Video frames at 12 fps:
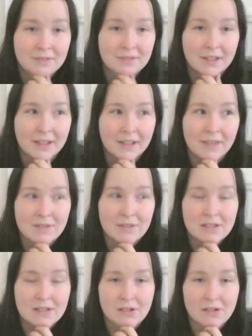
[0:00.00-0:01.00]
I
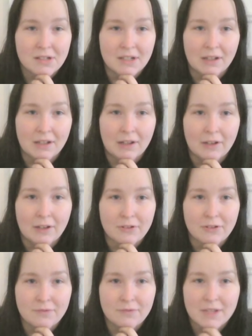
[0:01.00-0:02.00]
haven't done it in a lot
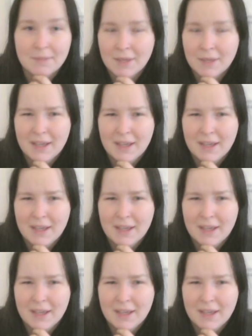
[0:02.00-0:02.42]
of time.